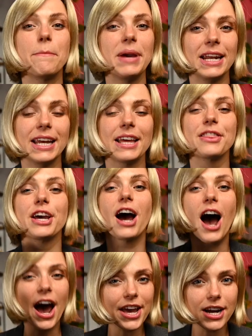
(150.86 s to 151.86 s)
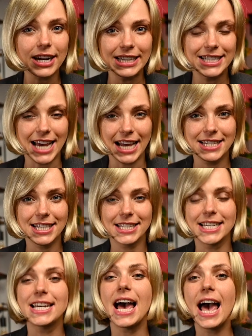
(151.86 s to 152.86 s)
meaning the higher
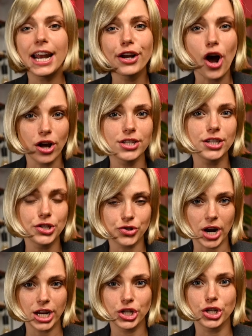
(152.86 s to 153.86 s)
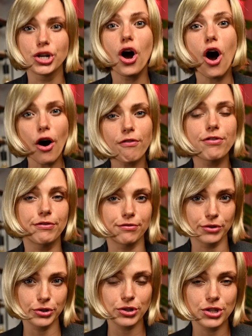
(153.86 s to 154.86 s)
intensity and concentration of the
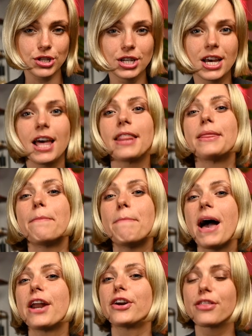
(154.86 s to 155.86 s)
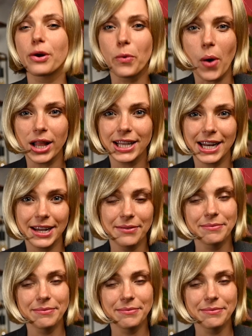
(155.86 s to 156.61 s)
fruits, the better the quality.